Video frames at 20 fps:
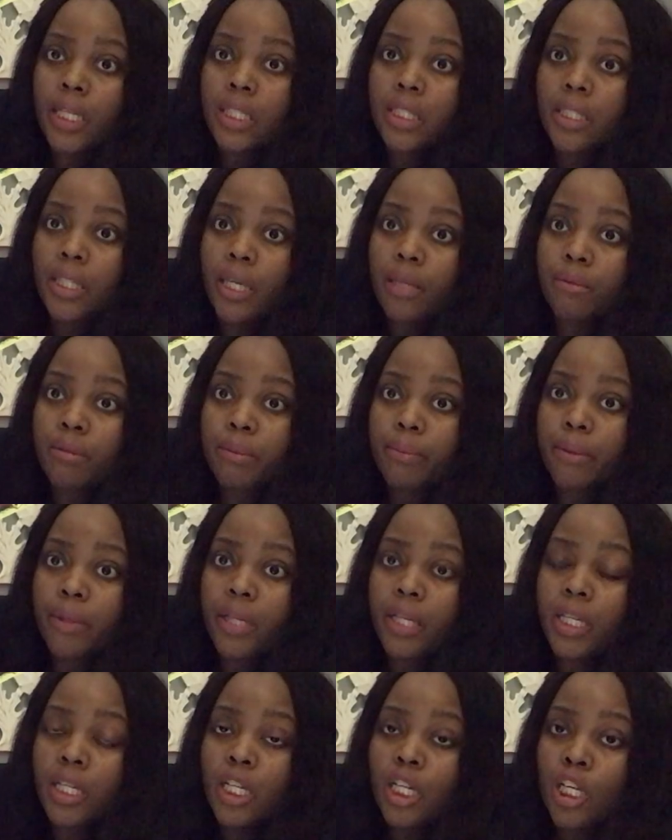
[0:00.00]
that same
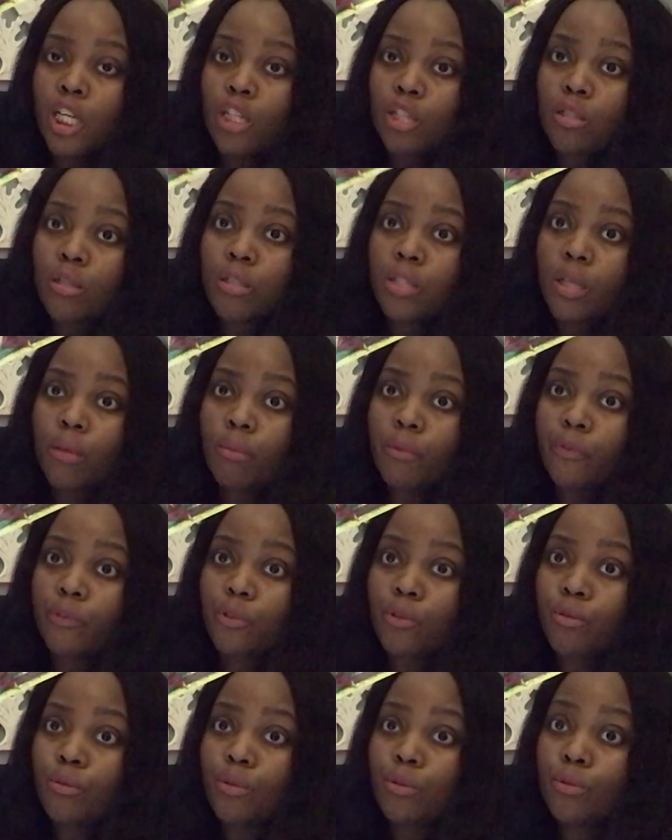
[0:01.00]
spread. So some of
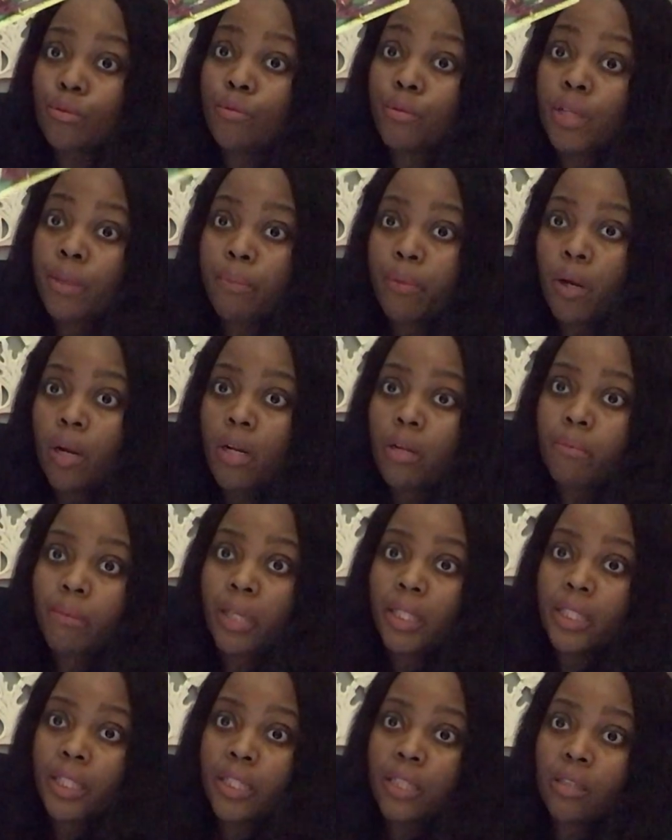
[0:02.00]
you do, and pardon
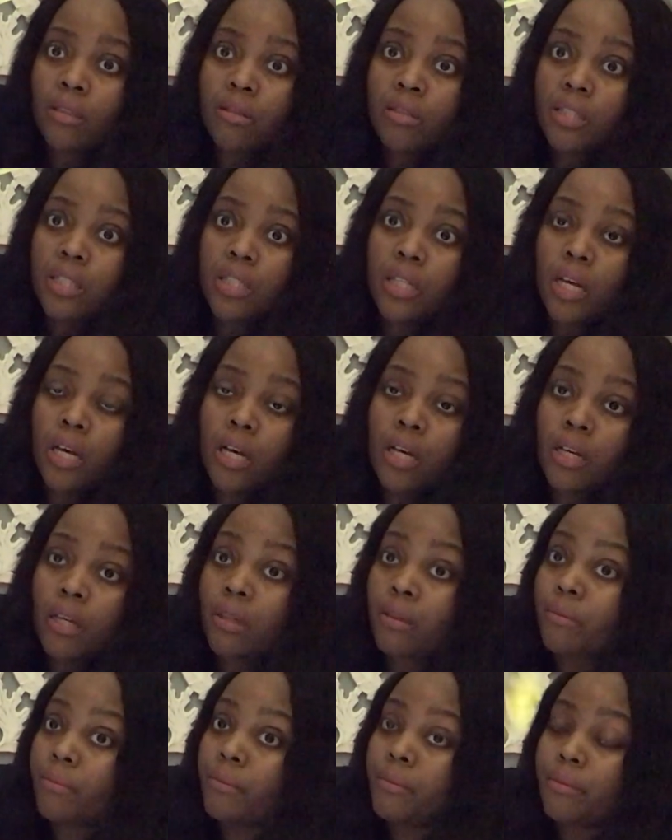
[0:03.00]
my nails,
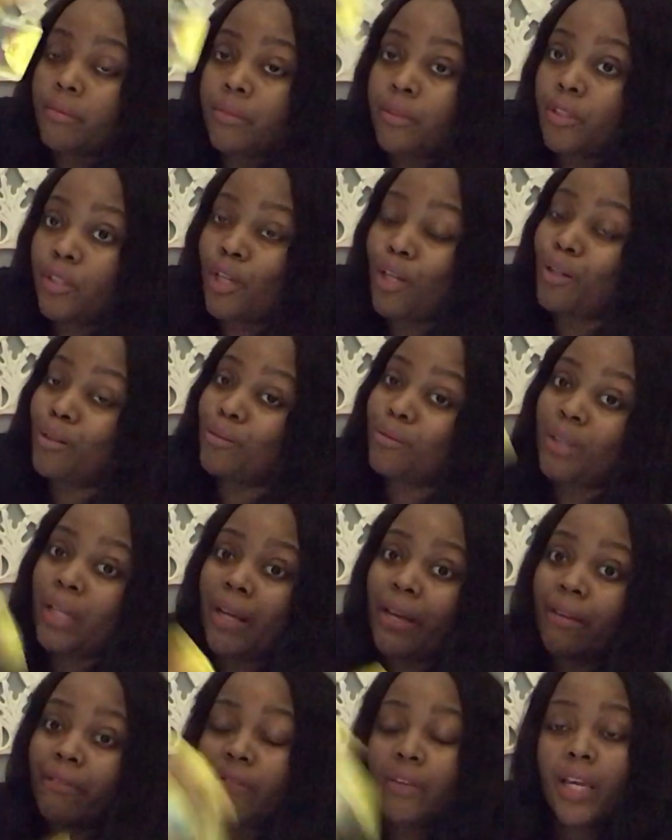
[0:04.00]
you know,
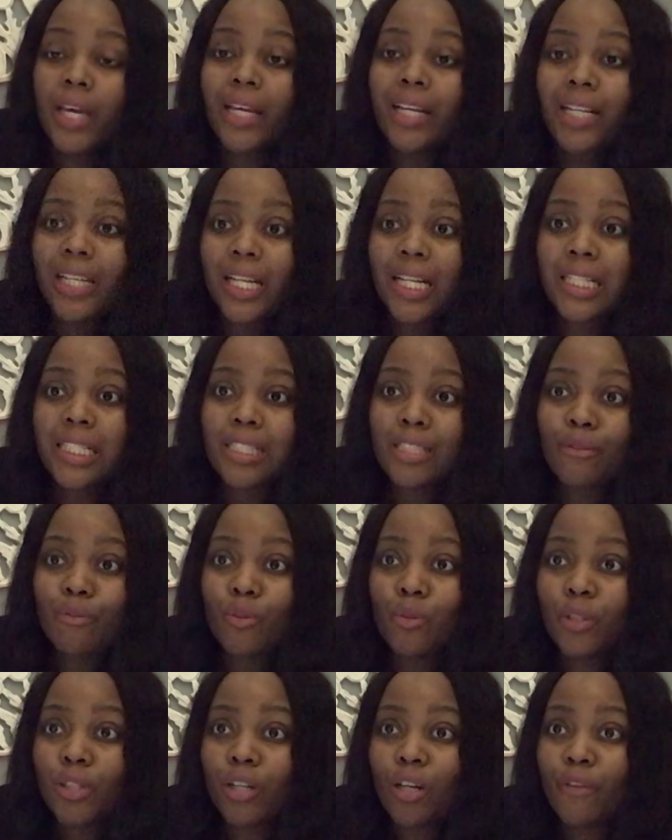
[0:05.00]
I've had a lot of stuff
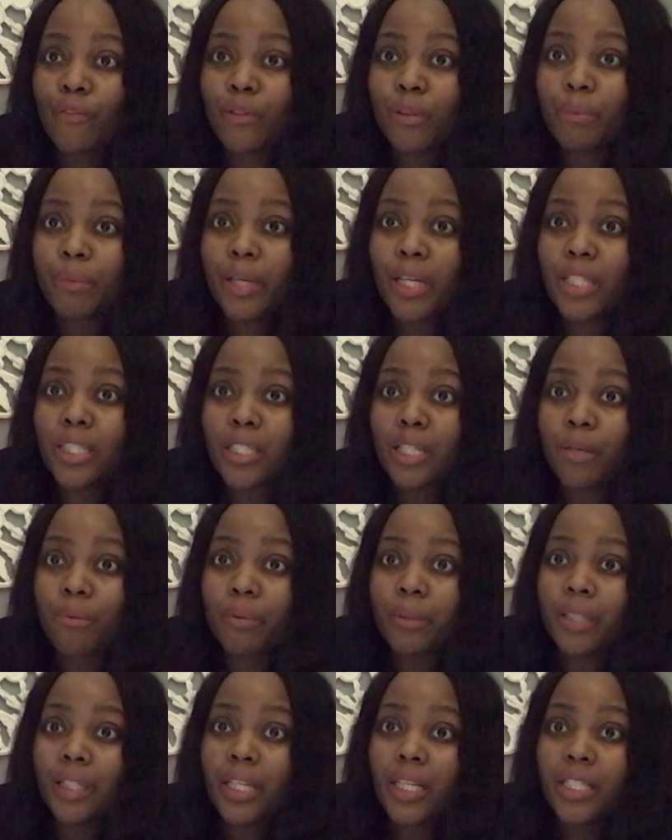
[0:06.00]
going on for the past
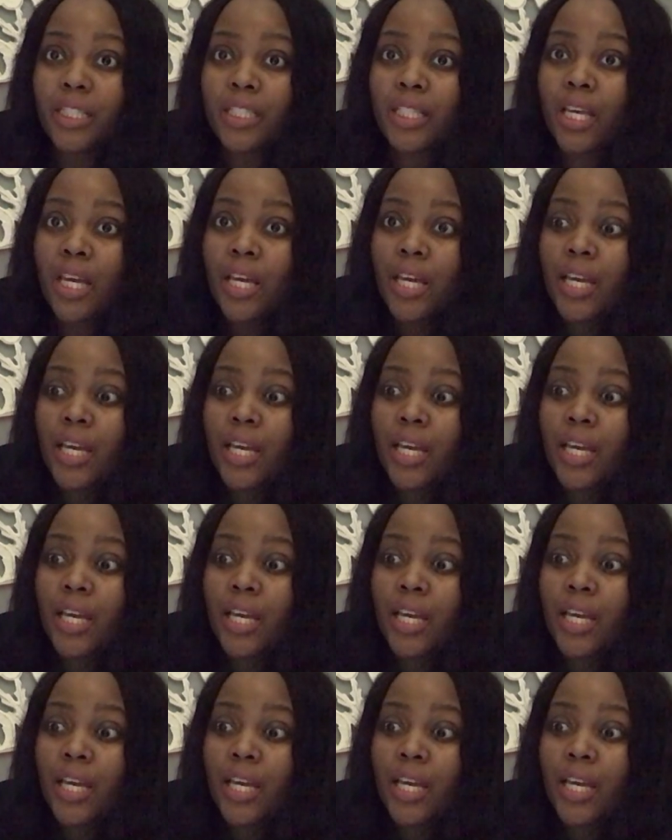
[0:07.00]
couple of days,